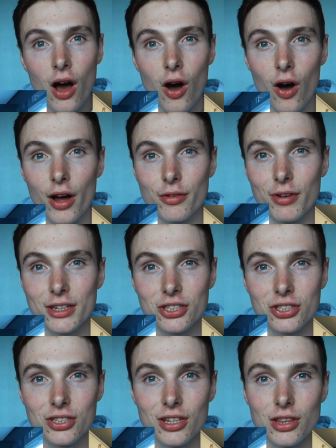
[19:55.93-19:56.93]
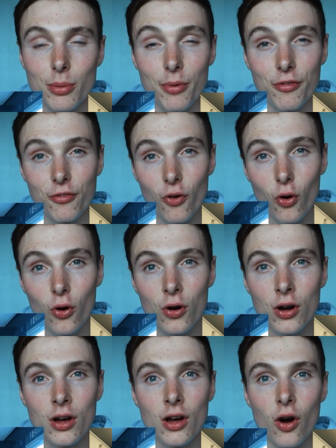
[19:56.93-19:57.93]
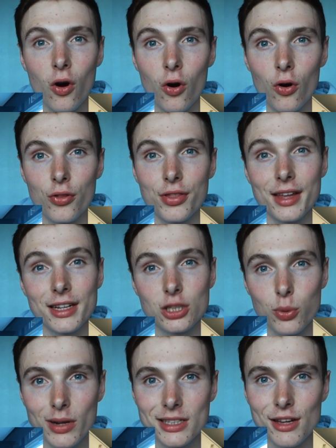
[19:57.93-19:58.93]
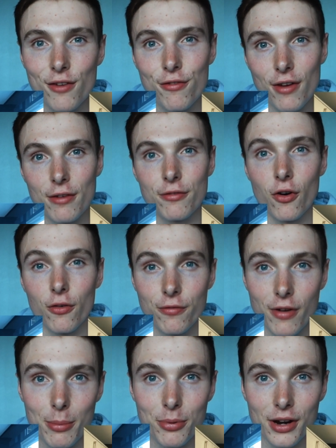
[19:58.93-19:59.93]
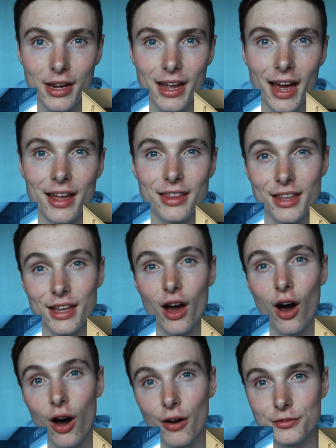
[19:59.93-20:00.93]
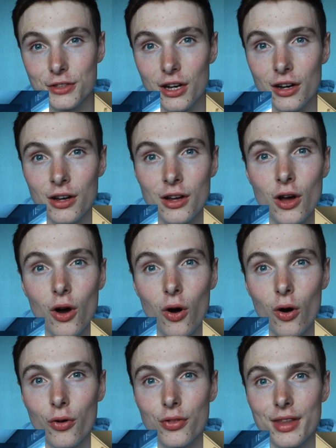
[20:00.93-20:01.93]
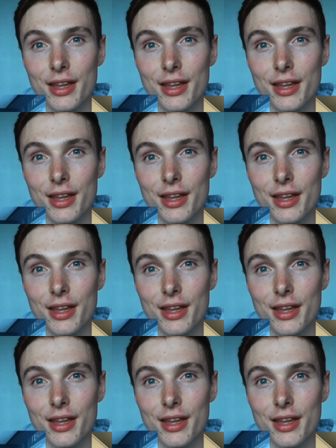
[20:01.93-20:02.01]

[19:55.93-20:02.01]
I registered the before on the 25th of February and the after on